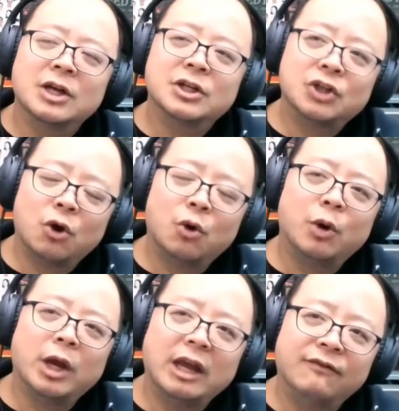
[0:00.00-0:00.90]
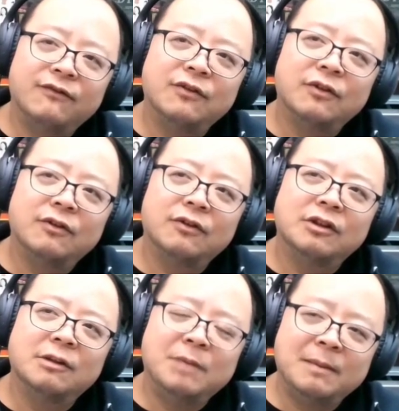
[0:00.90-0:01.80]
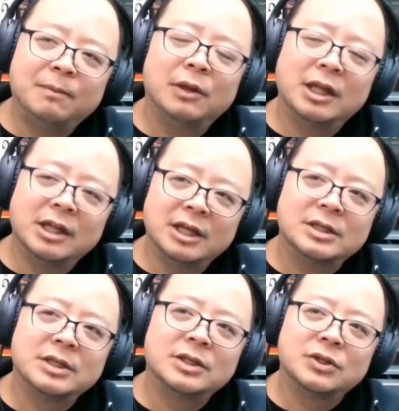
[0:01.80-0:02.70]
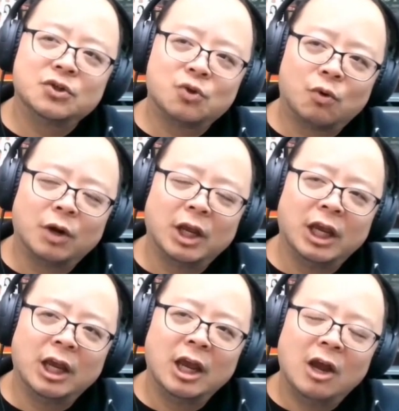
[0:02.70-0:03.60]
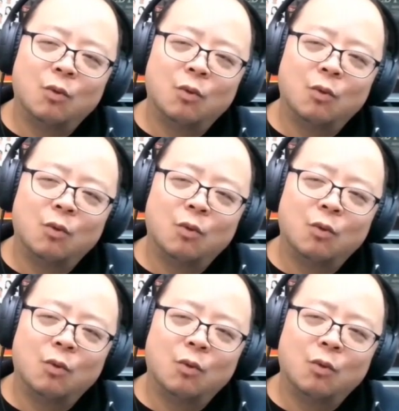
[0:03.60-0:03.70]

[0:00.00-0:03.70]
so if the people in this story